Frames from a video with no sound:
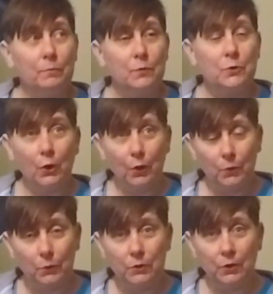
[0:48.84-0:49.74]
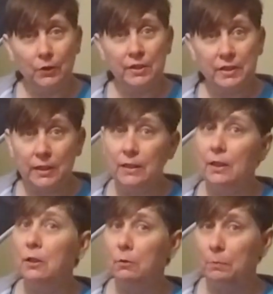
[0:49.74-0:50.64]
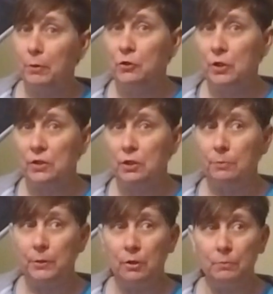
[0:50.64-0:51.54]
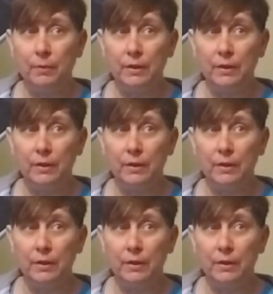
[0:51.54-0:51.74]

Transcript: so you're going to see a couple of projects coming up.